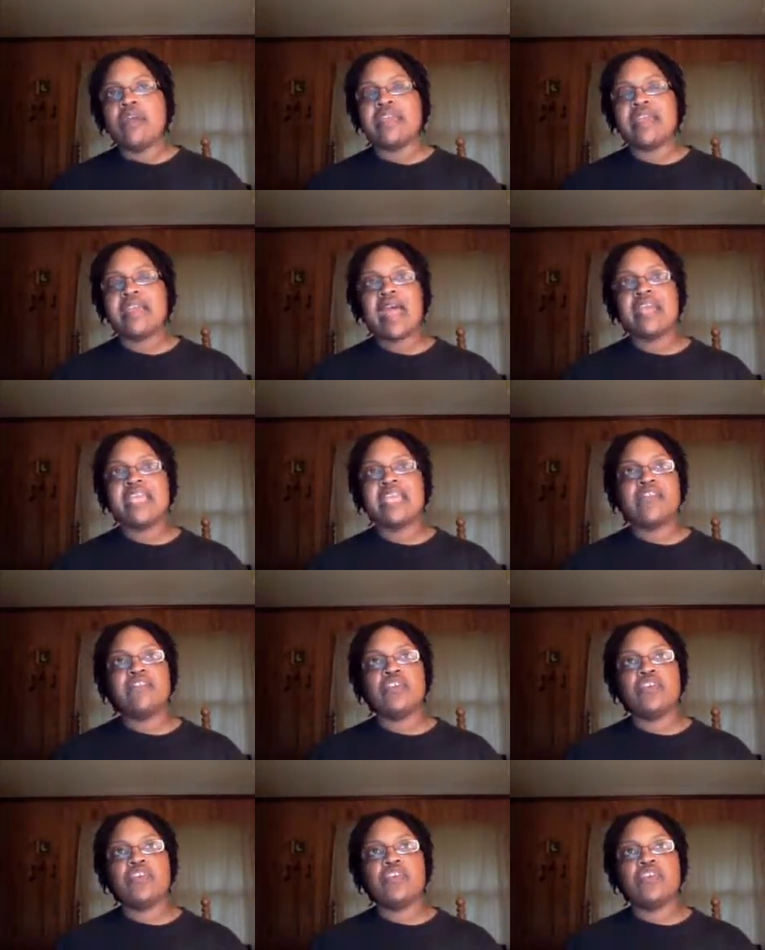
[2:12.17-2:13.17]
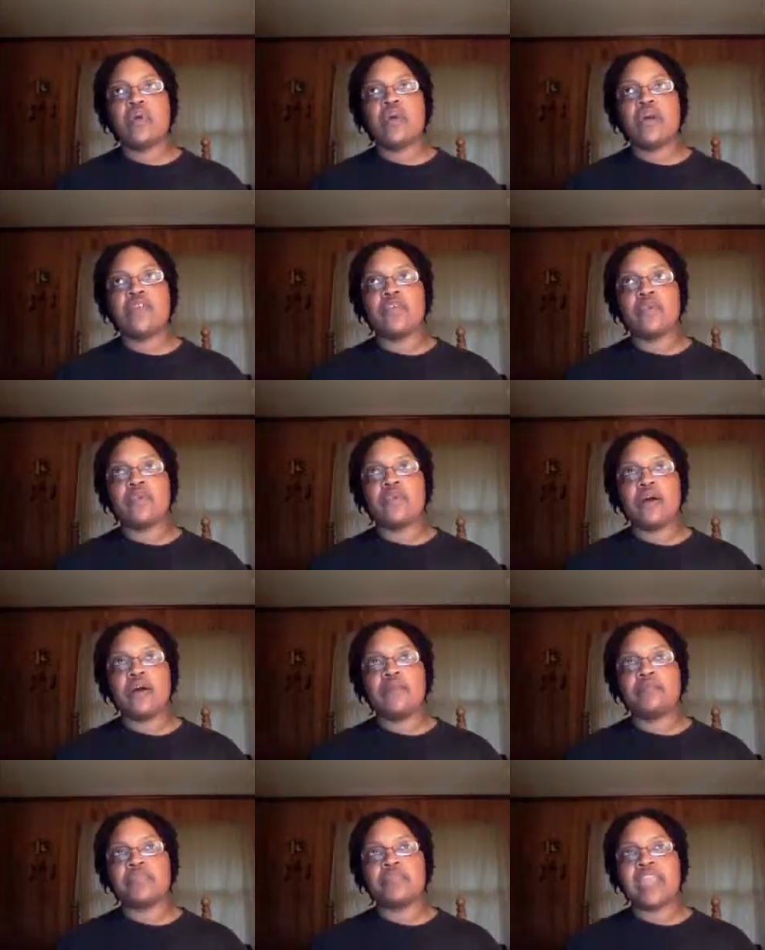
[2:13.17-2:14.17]
kind of give you more of a,
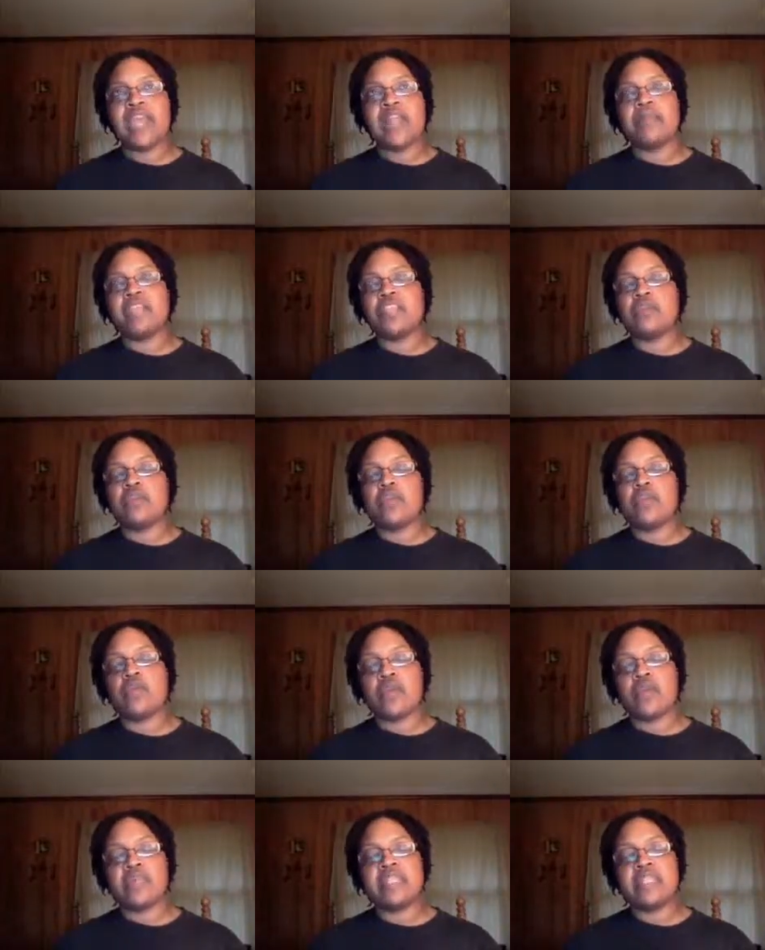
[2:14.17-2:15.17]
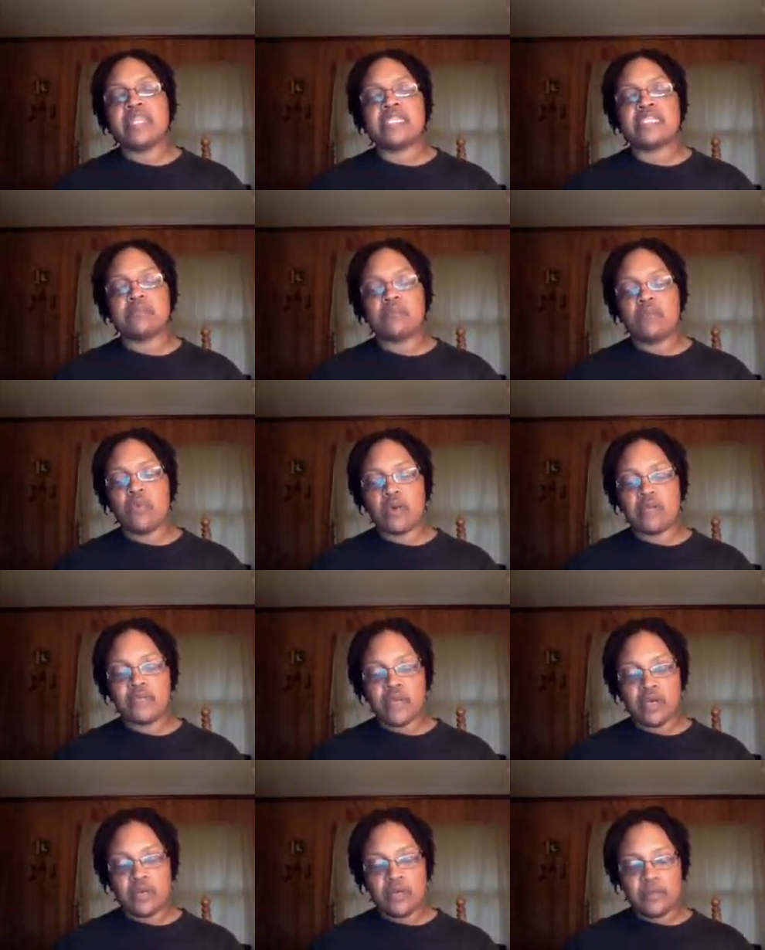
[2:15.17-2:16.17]
um, kind of make you more reminisce more
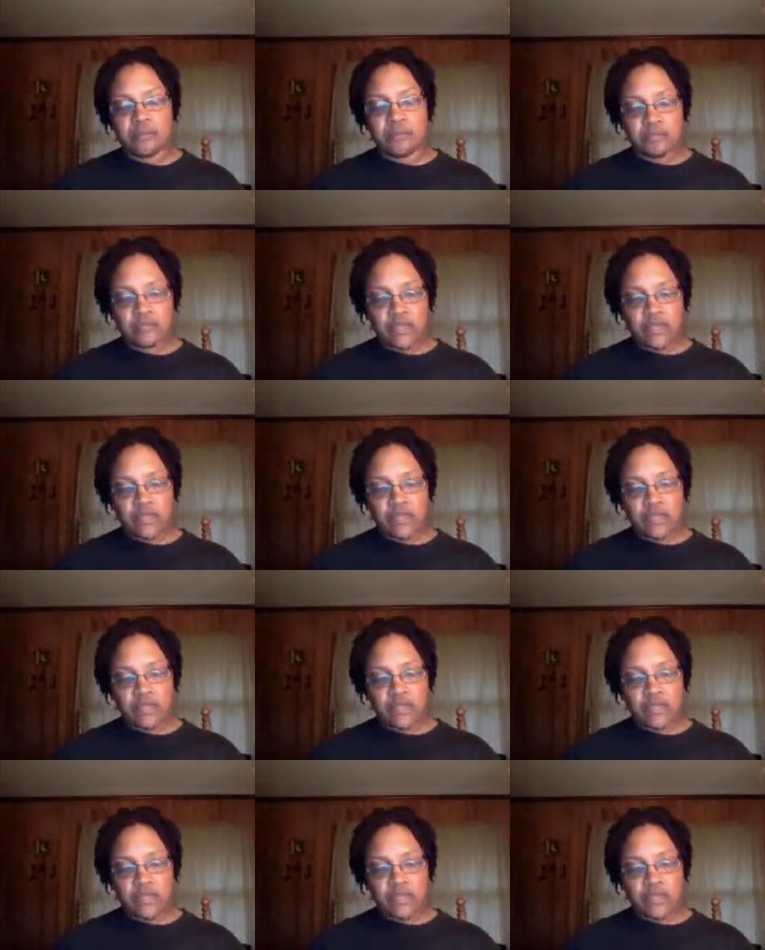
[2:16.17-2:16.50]
of, um,